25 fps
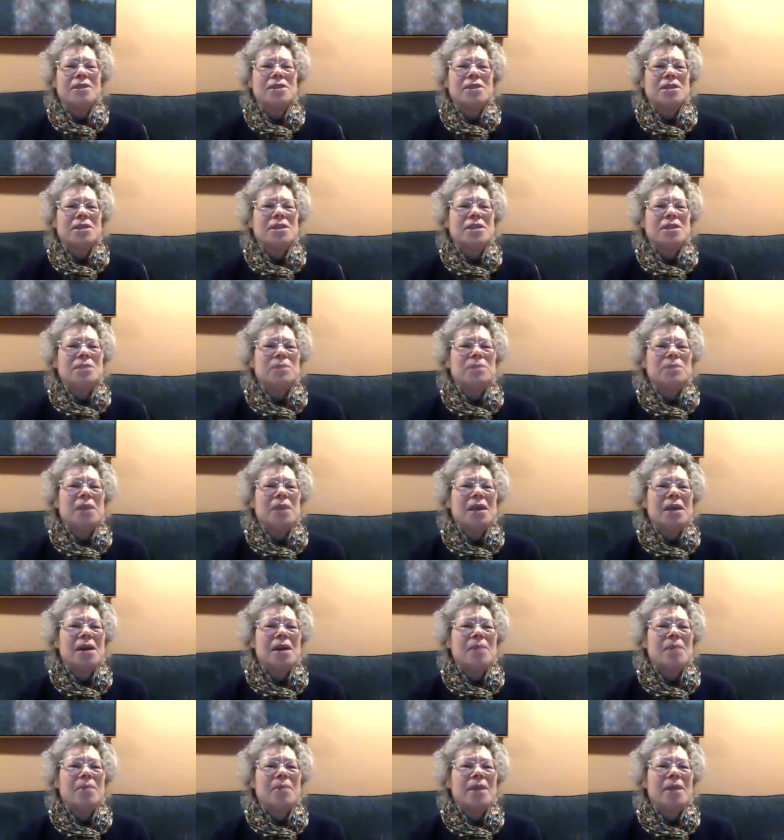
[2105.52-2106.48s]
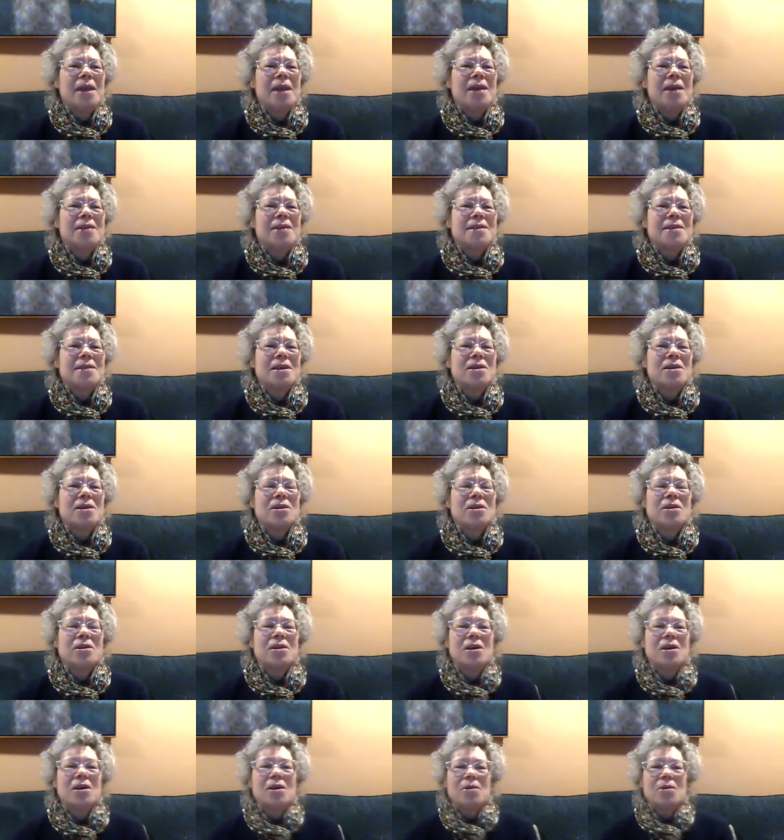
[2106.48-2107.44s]
just speak up and ask a,
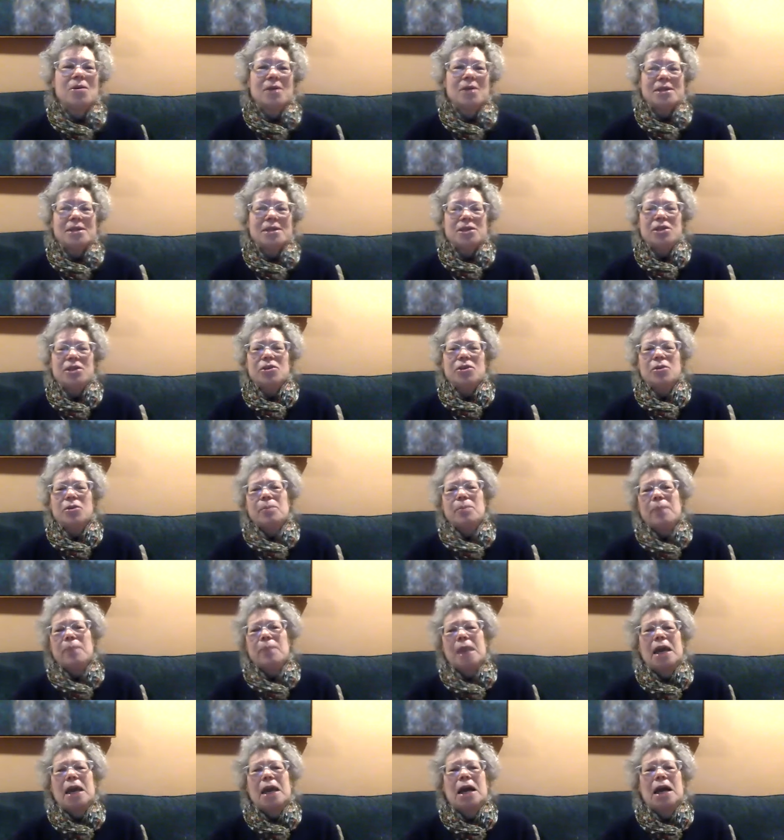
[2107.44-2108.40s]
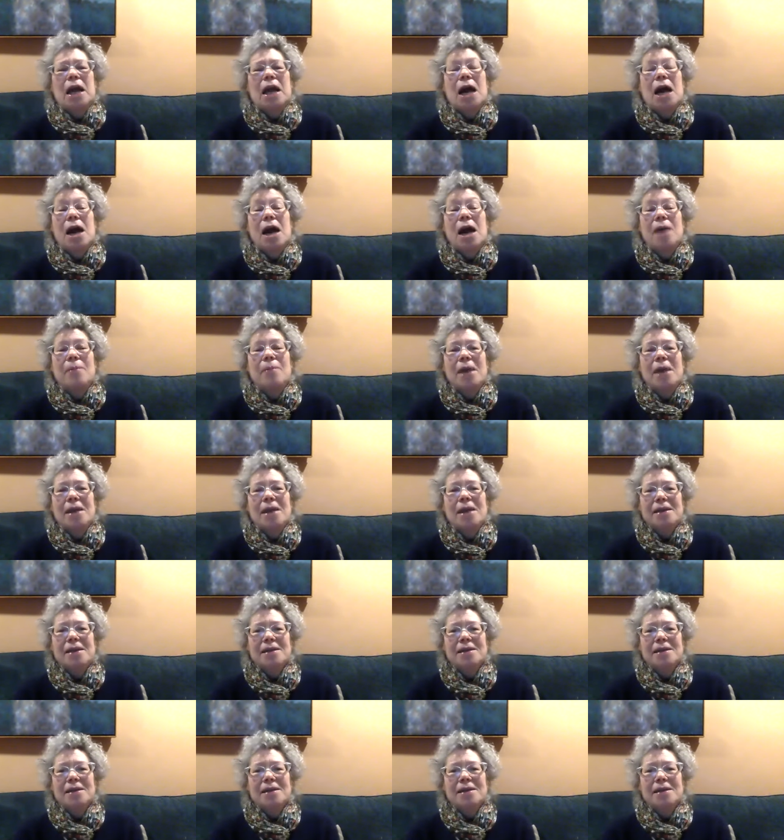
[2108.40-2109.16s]
a question or make a comment.